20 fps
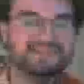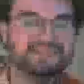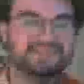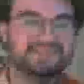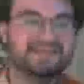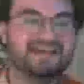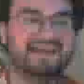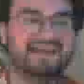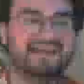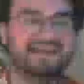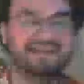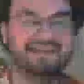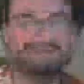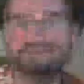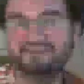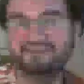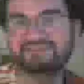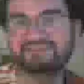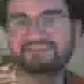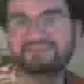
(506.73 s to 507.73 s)
that kind of
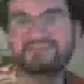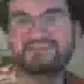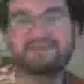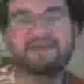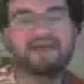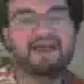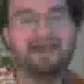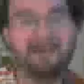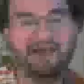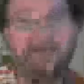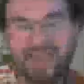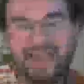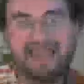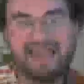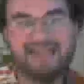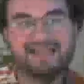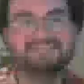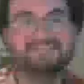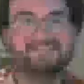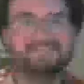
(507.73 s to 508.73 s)
goes to show how
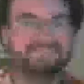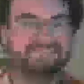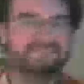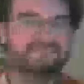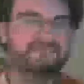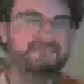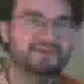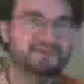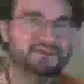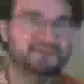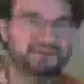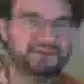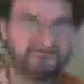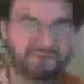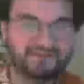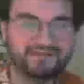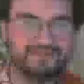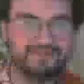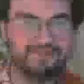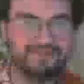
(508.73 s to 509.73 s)
active New
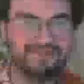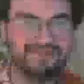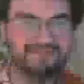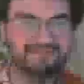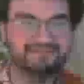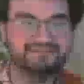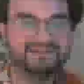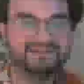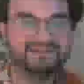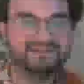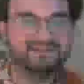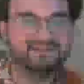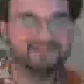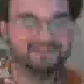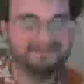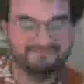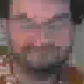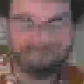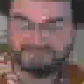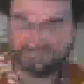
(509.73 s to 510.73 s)
England
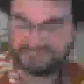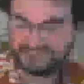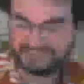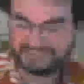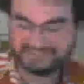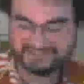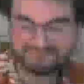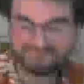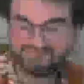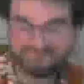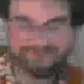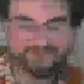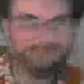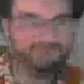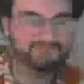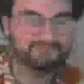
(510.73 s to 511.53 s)
merchants were